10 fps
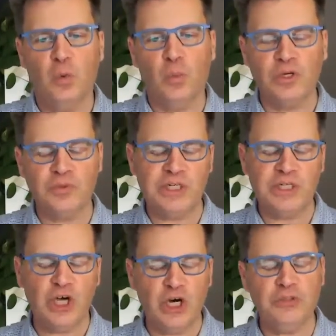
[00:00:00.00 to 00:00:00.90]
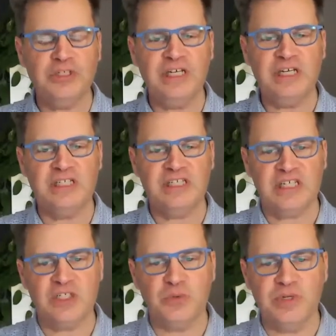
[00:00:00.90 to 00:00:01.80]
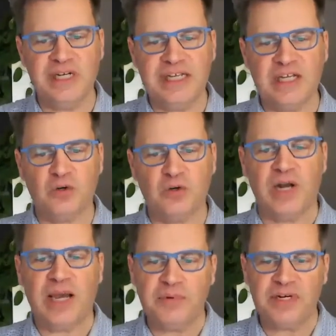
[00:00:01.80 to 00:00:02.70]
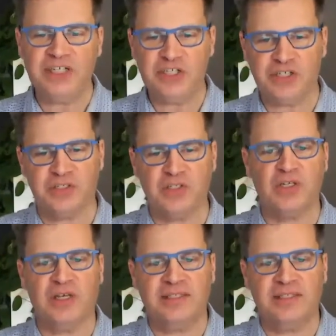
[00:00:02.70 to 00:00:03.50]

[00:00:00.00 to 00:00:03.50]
What we now need is really collaborations.